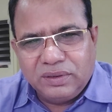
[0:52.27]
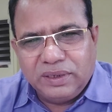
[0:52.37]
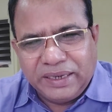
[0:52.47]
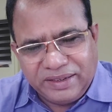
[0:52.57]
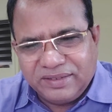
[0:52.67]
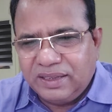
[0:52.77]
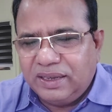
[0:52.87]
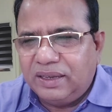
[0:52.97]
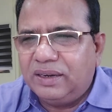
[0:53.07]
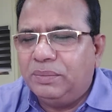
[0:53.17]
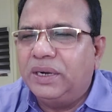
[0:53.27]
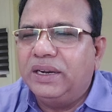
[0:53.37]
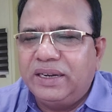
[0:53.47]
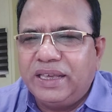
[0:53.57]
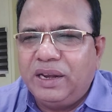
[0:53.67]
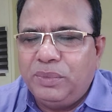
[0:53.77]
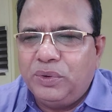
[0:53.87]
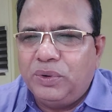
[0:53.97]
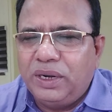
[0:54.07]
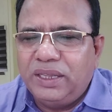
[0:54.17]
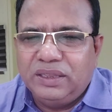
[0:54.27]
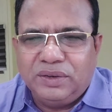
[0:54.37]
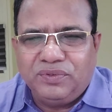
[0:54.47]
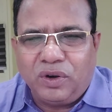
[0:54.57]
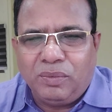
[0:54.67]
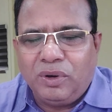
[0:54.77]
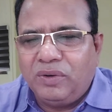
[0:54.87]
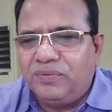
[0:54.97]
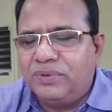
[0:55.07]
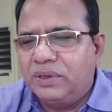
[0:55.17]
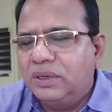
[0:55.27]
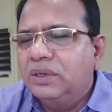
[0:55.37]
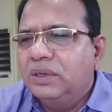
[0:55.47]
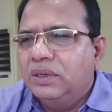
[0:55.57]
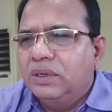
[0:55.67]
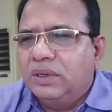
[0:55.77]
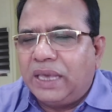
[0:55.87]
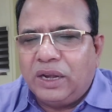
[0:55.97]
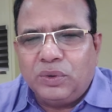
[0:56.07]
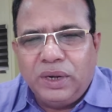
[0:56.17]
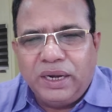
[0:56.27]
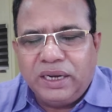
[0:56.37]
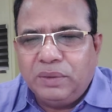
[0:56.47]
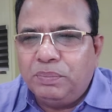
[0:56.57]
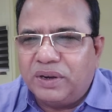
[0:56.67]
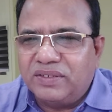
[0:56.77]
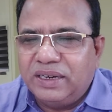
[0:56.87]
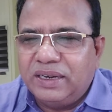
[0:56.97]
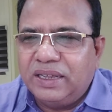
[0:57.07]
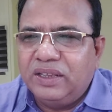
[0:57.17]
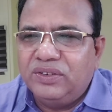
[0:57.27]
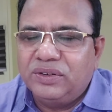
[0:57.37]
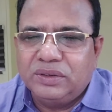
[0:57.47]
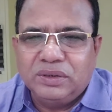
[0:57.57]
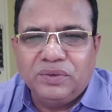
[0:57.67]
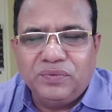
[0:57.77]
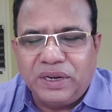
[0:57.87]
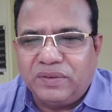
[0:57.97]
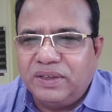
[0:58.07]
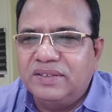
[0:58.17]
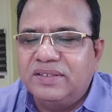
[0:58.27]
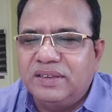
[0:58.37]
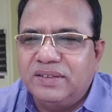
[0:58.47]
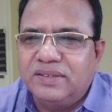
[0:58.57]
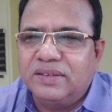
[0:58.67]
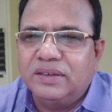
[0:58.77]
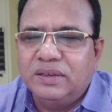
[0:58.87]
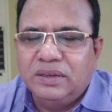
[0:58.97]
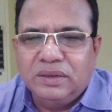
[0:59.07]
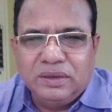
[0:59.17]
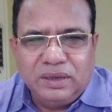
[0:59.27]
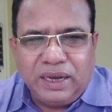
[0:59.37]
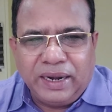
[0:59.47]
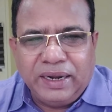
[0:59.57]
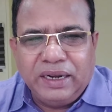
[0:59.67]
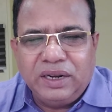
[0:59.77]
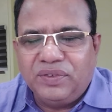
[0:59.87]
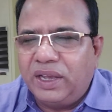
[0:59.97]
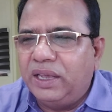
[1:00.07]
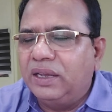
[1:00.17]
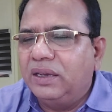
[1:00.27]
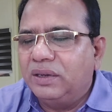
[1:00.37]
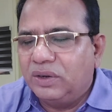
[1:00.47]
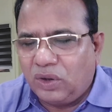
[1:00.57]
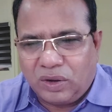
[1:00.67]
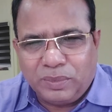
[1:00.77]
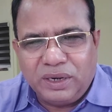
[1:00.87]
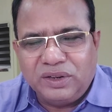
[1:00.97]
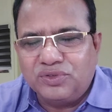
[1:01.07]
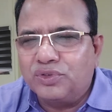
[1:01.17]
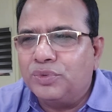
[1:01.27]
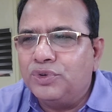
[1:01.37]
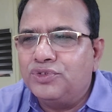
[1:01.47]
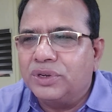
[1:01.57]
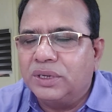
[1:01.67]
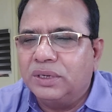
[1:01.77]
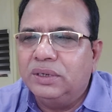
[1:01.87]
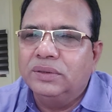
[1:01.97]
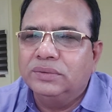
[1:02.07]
It is there, but it can be only in the form of calculating percentage, frequencies, identifying normal distribution,